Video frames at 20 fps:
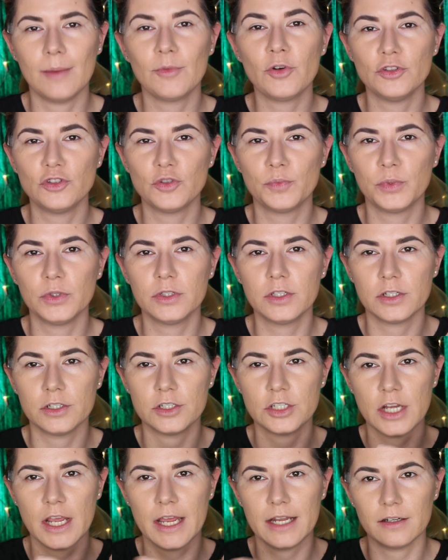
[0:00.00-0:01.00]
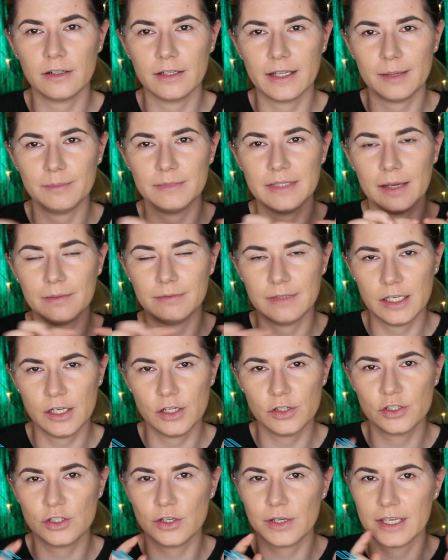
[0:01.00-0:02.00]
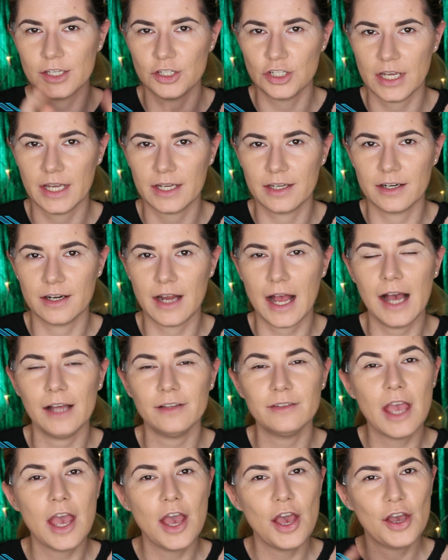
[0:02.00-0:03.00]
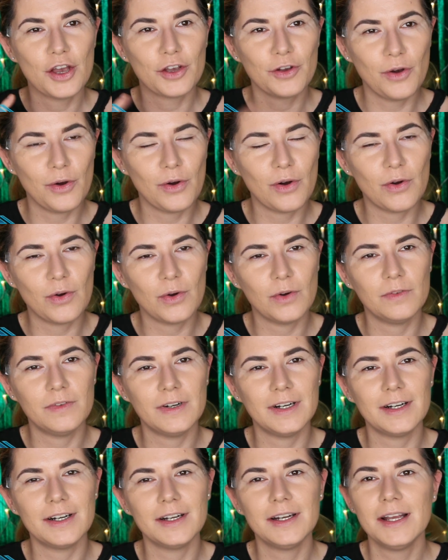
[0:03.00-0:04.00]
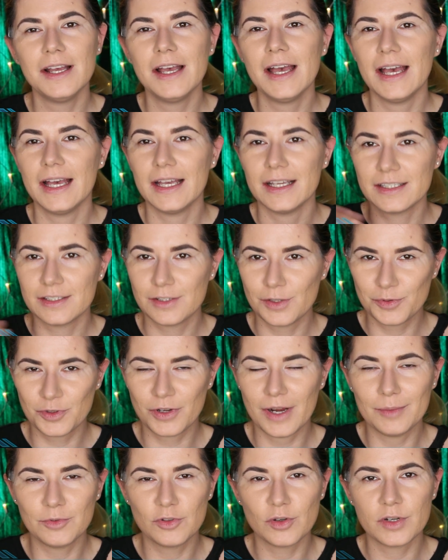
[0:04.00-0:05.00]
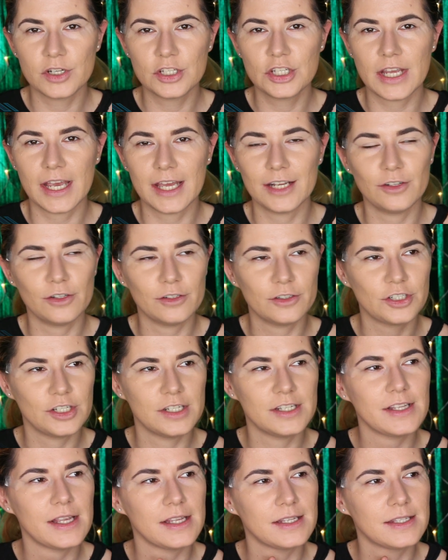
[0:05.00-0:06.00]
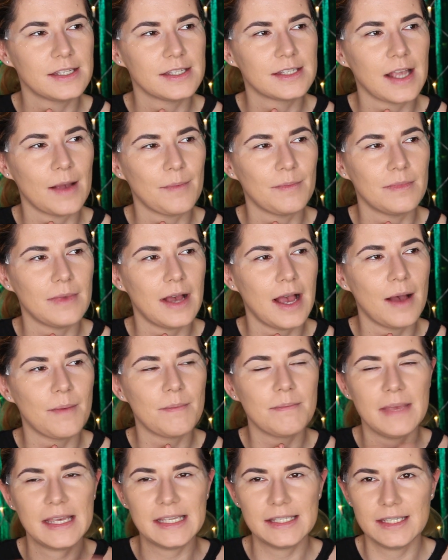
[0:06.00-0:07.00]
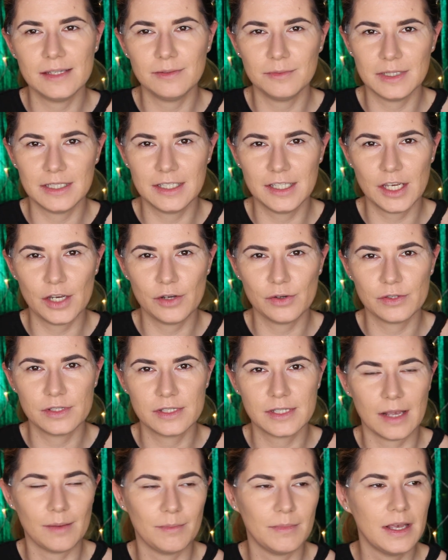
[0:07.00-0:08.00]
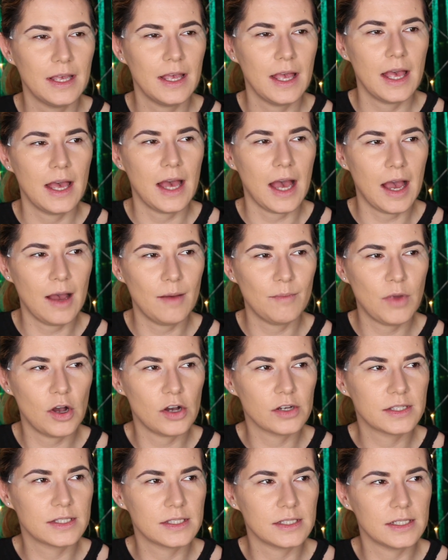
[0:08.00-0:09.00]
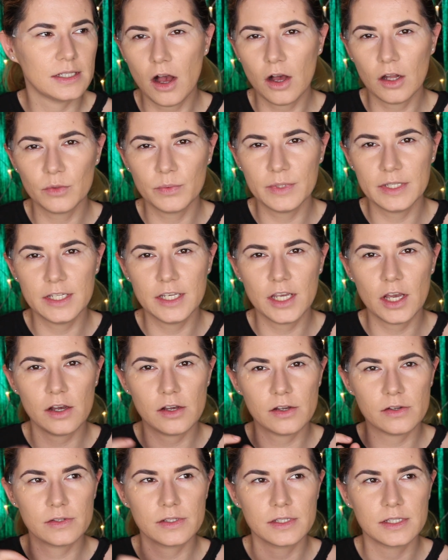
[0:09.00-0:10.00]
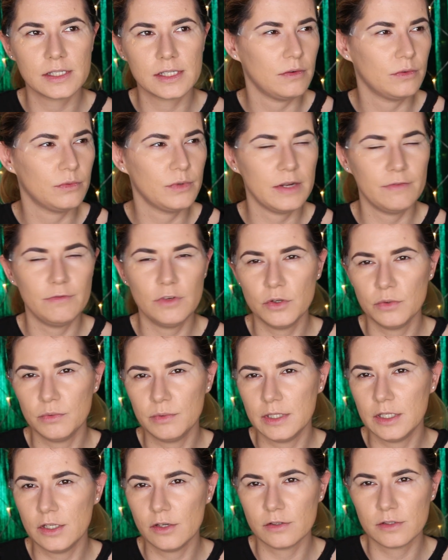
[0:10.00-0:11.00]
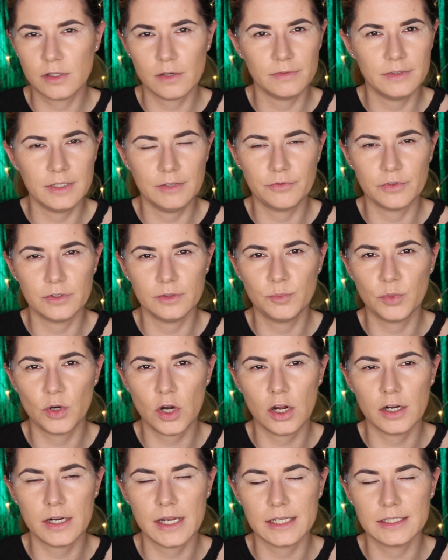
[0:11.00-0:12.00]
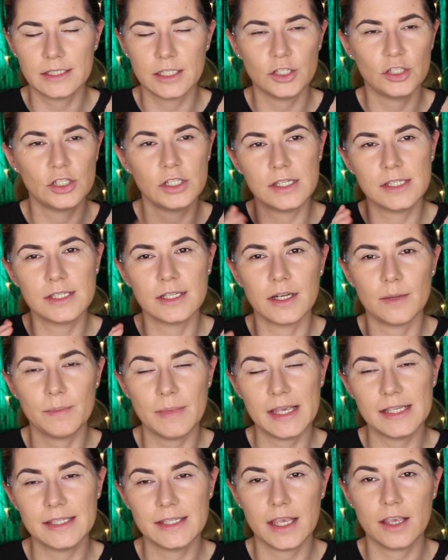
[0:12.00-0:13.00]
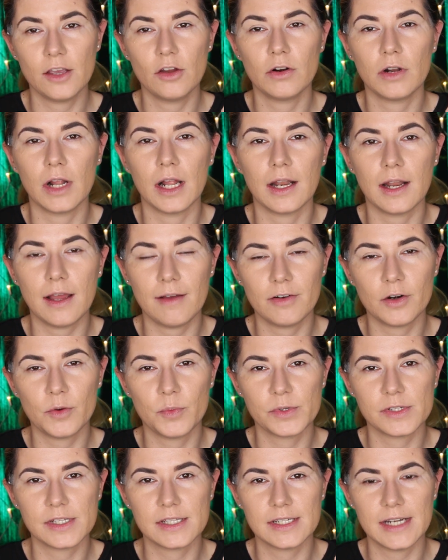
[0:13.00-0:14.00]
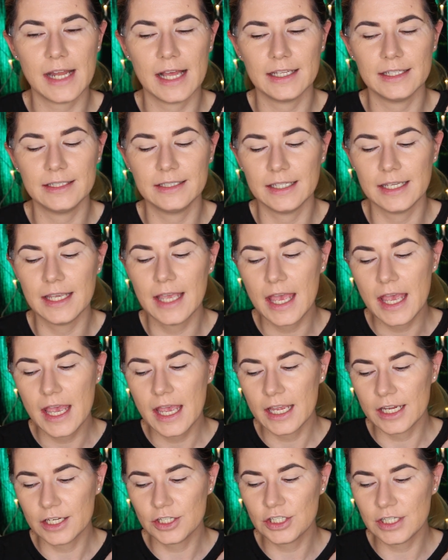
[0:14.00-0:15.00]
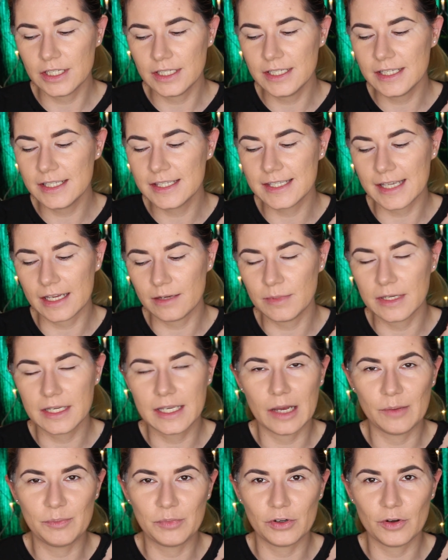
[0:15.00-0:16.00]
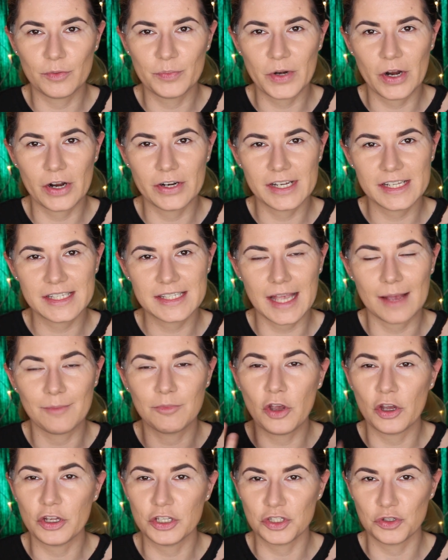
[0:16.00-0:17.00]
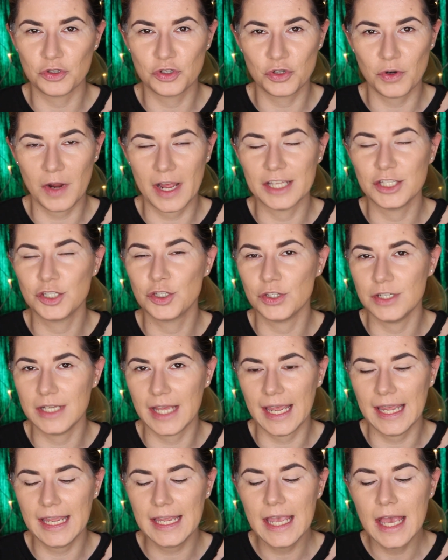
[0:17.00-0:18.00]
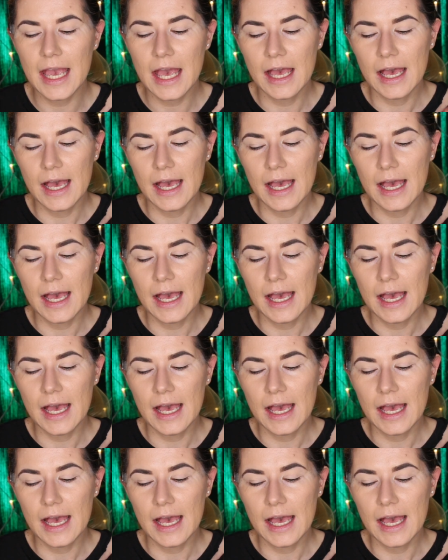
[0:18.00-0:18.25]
I'm going to put her channel name down here so you can check her out. Go over, subscribe to her channel, she does some amazing videos, some unbox haul videos, review videos of different products. She's an amazing girl. I love her personality and she did send me a couple of products I'm going to try today.